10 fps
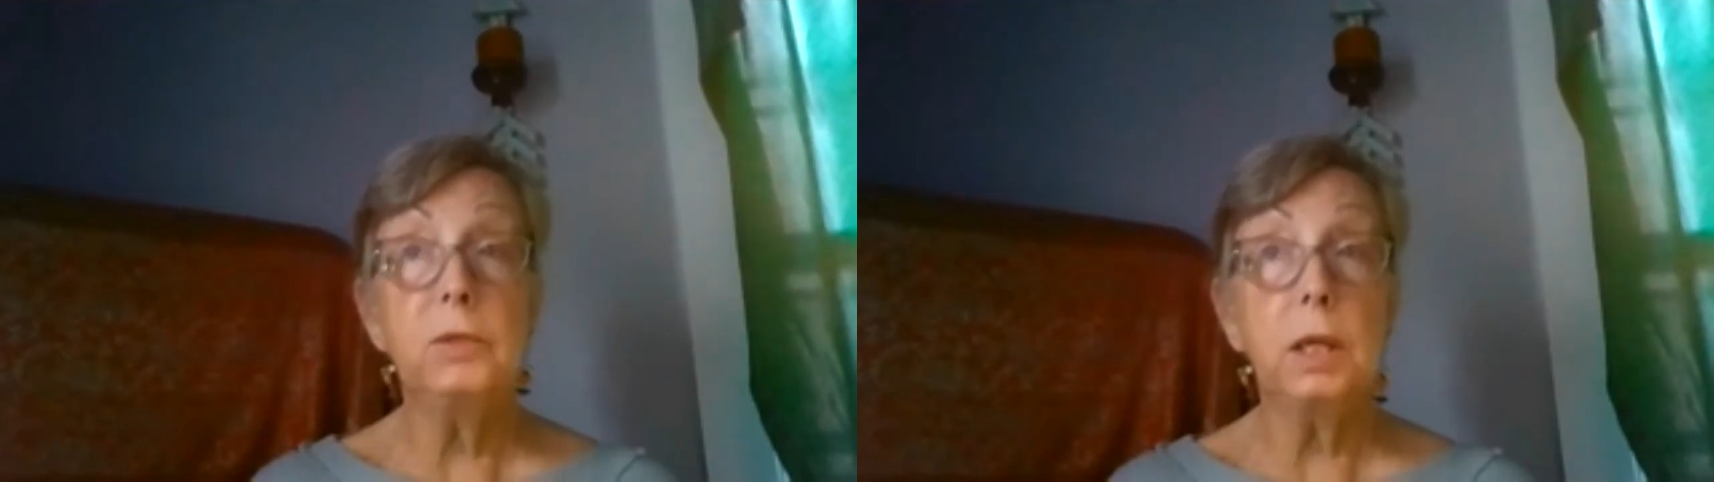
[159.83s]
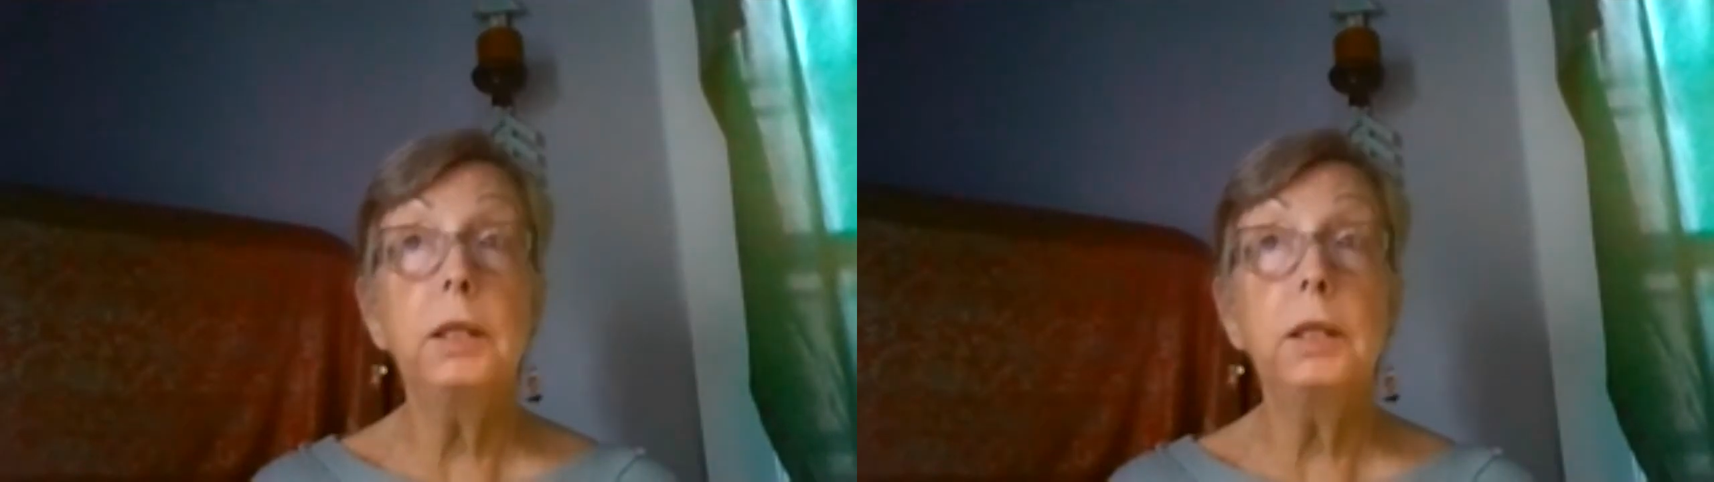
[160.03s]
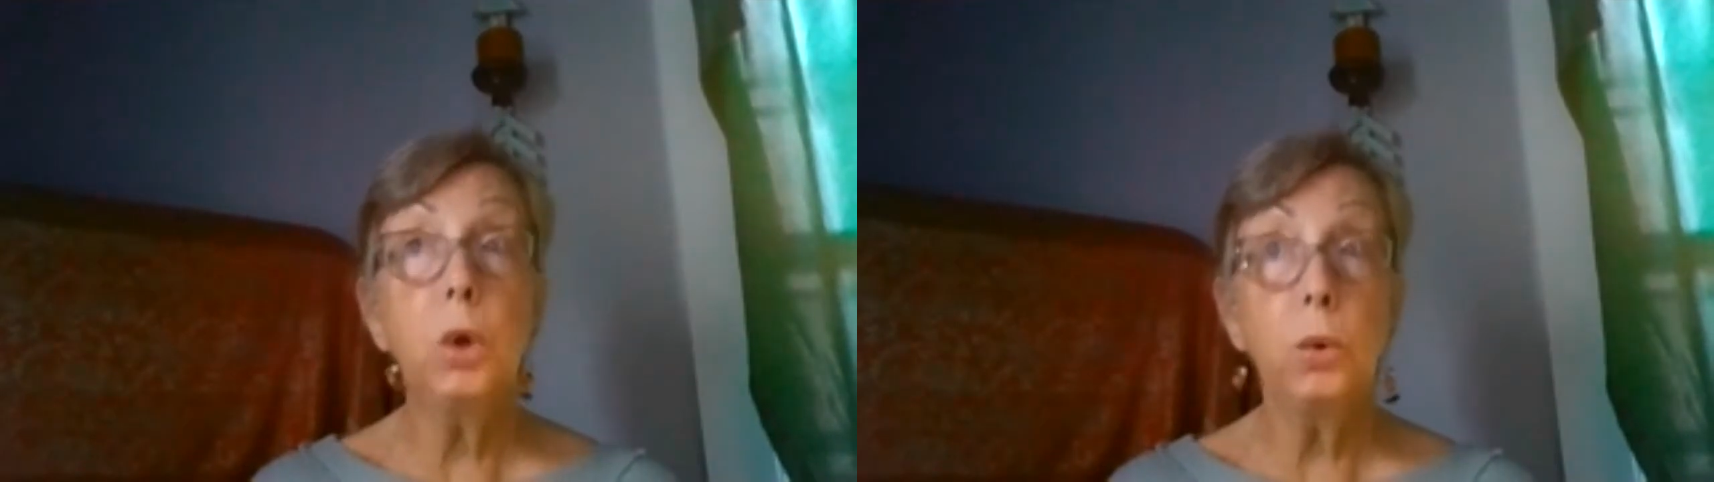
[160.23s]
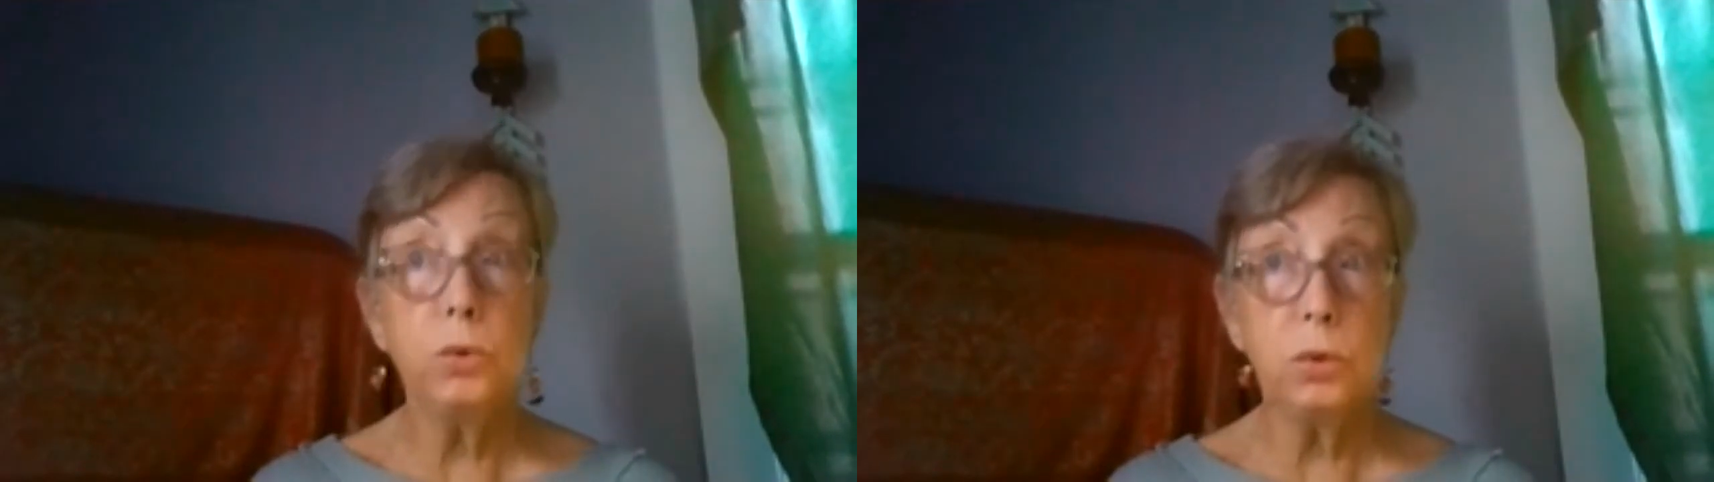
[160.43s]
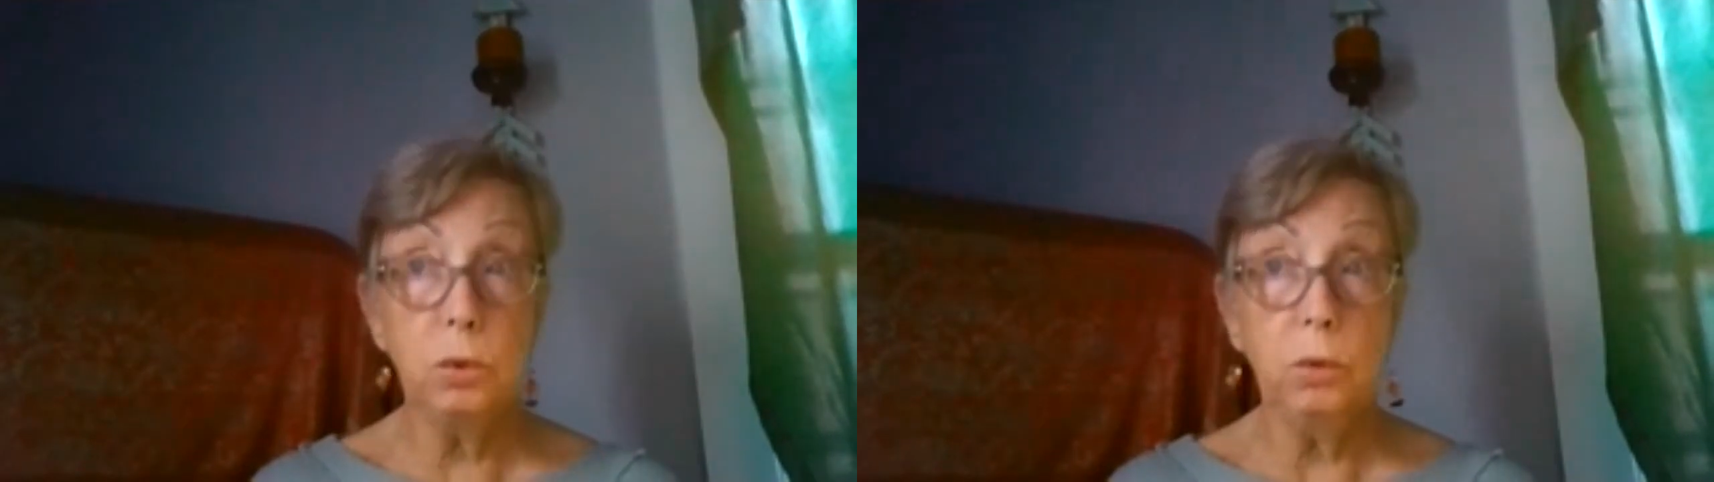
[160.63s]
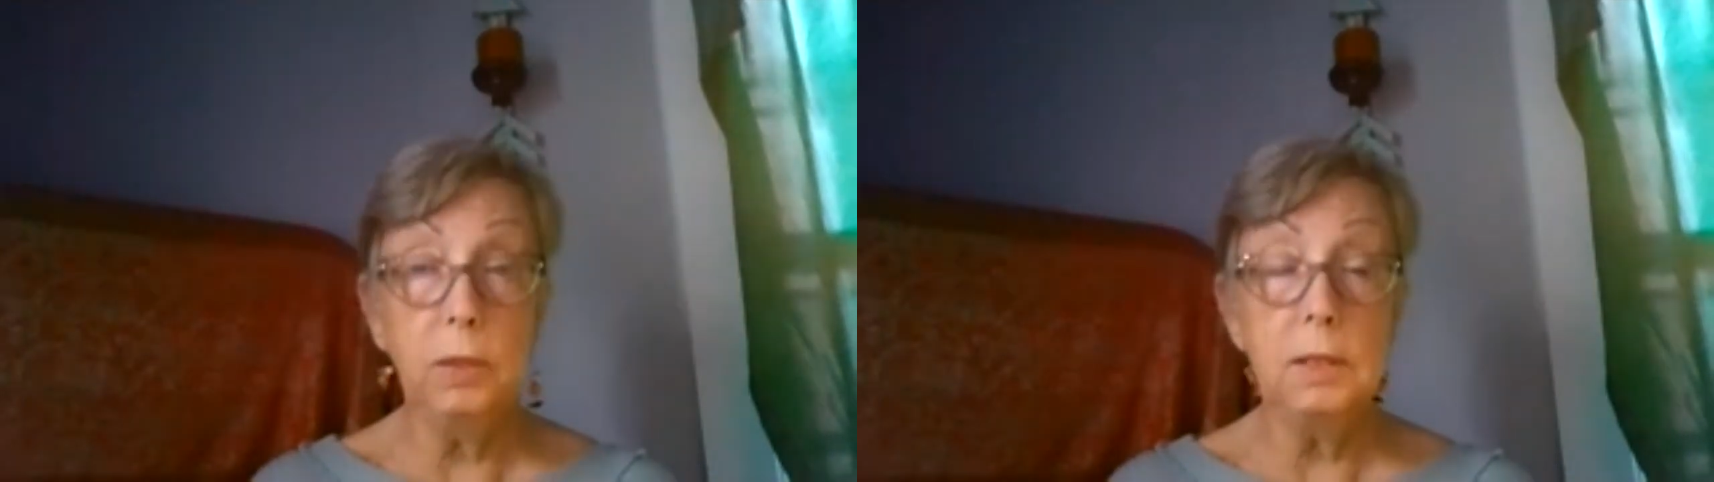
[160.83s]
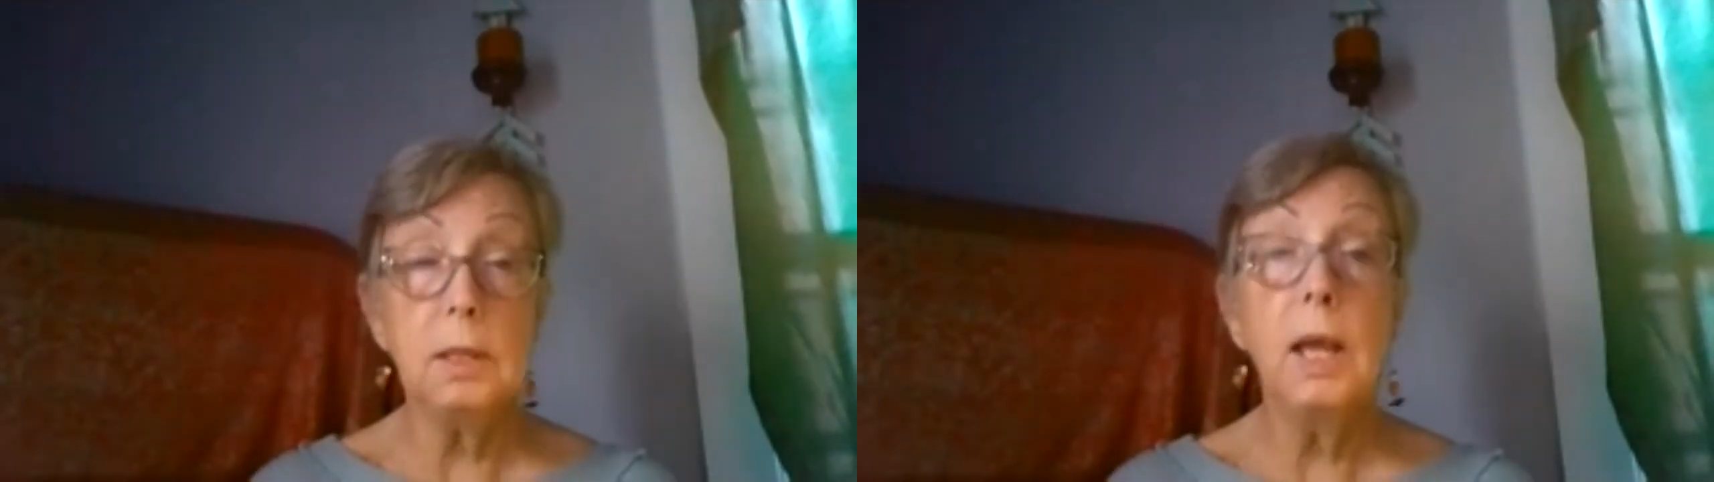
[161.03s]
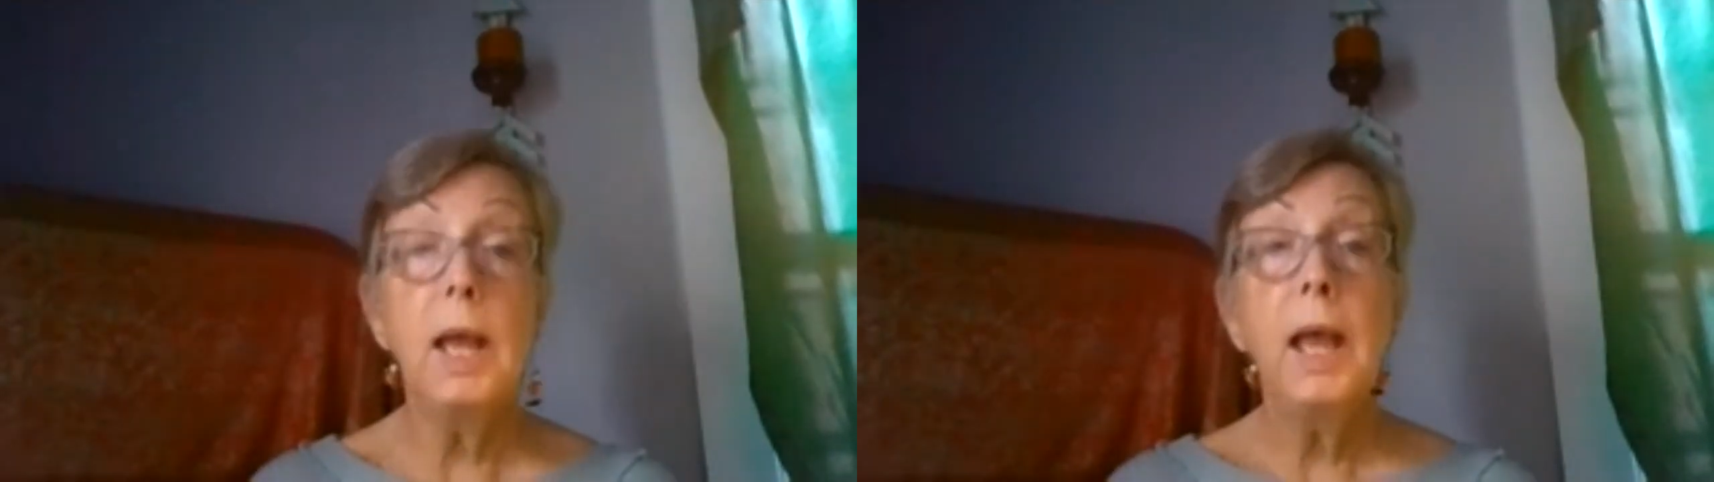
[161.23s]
telling ghost stories